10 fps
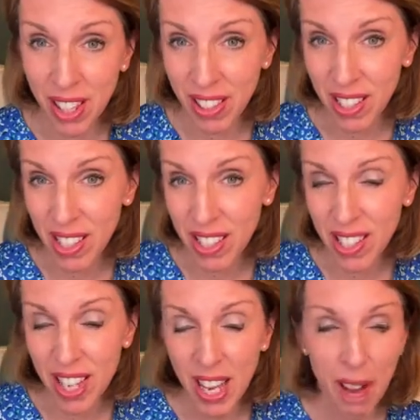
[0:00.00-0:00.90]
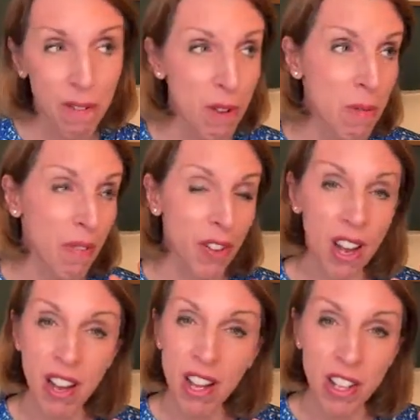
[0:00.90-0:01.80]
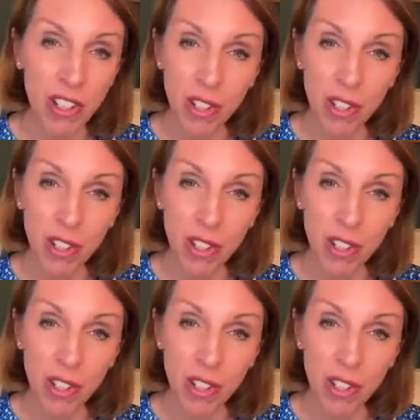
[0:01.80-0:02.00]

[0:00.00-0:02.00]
with others, if you prefer